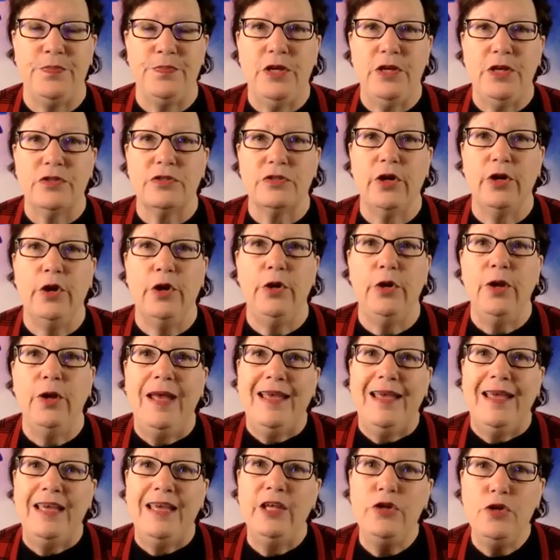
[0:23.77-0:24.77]
So
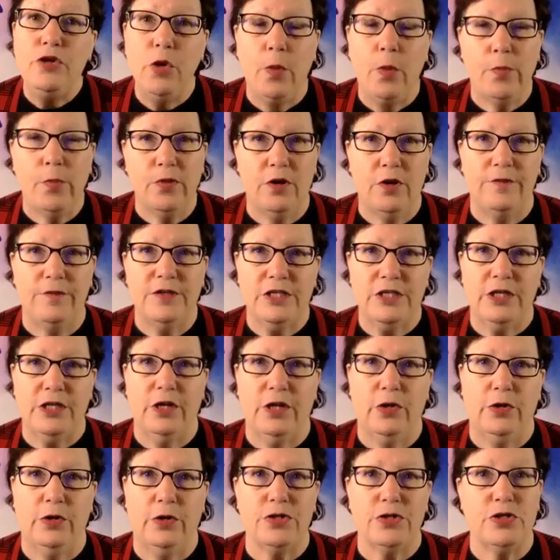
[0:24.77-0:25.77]
in your profit and
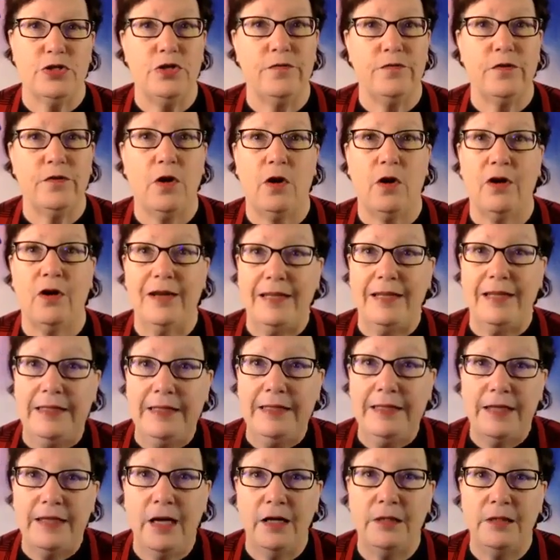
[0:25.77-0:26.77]
loss, you've got
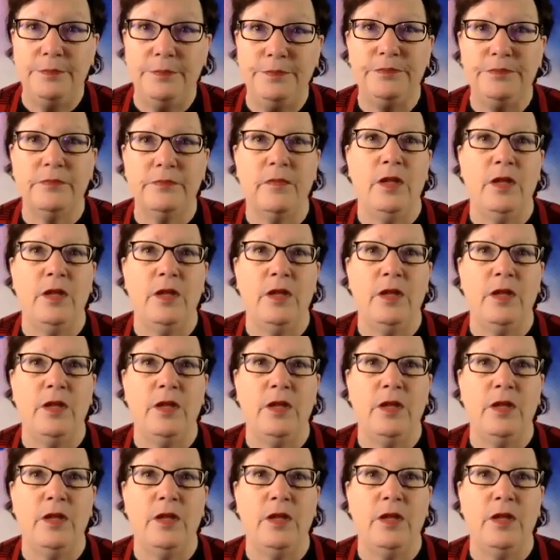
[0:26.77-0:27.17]
income,